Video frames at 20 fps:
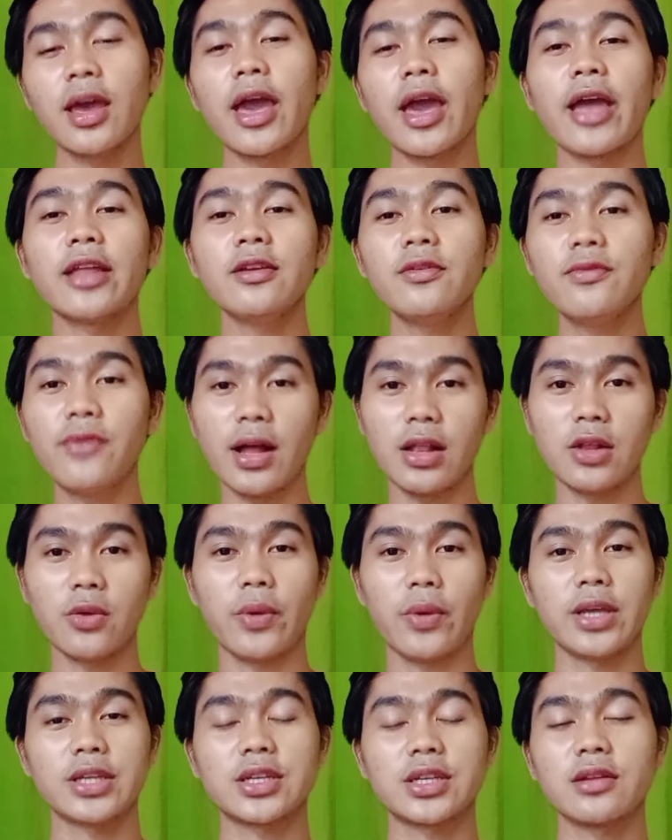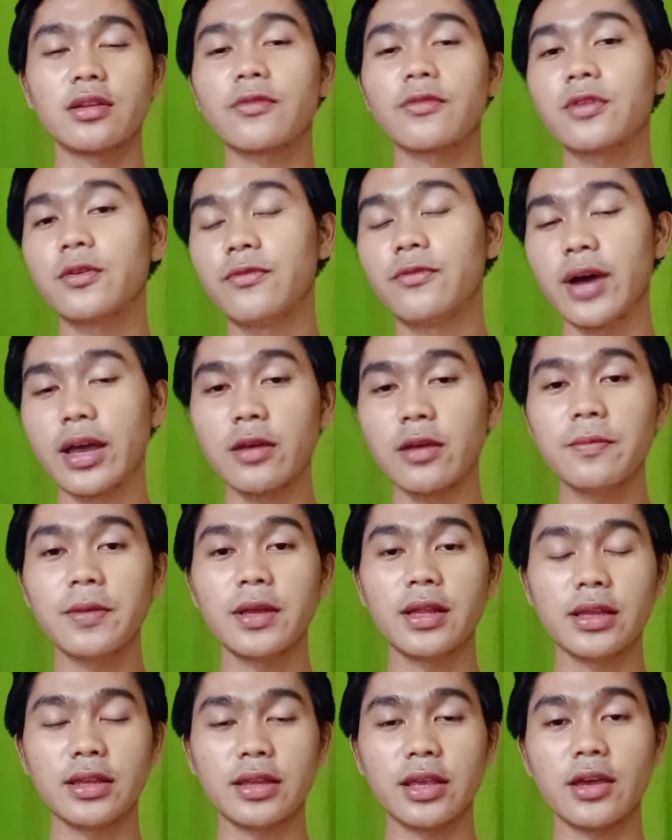and evaluation of the
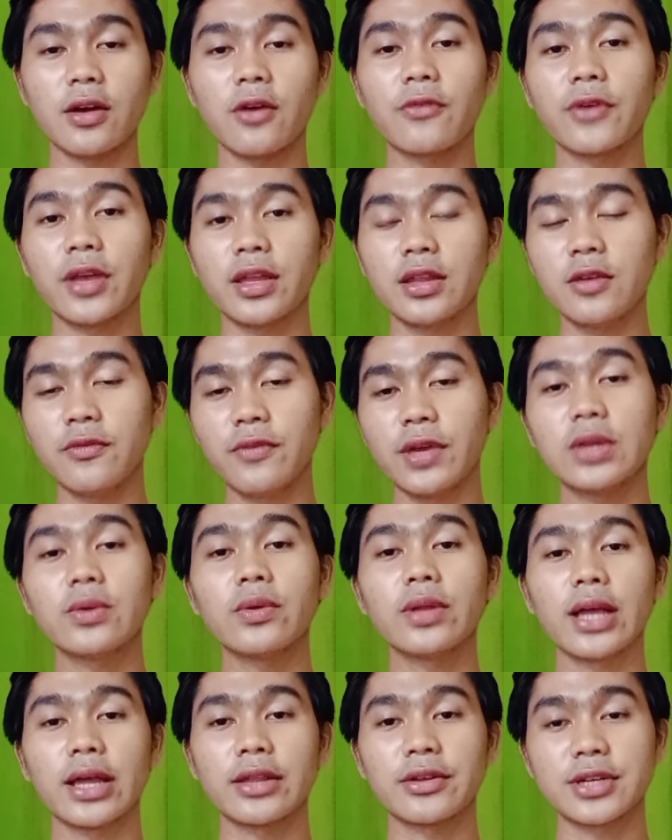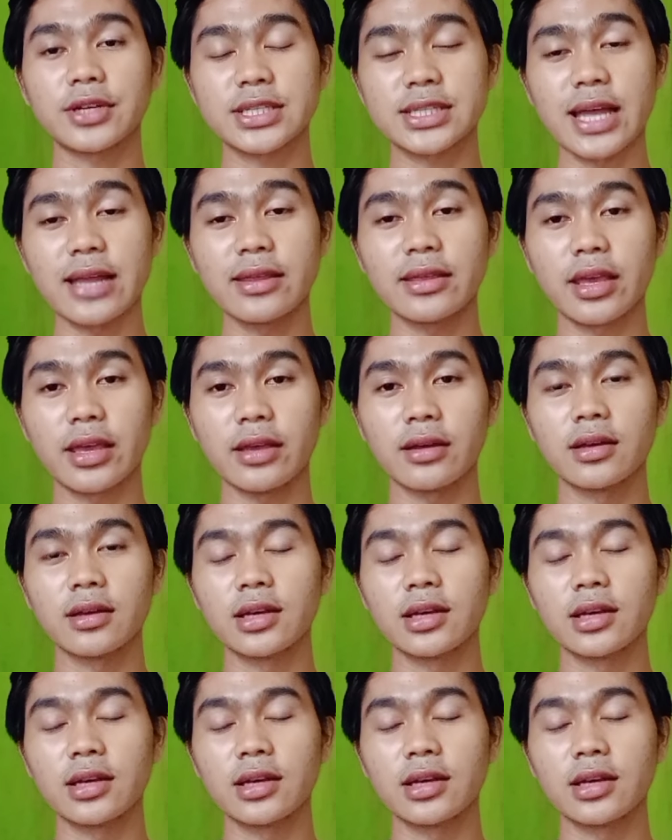viability of individual understanding.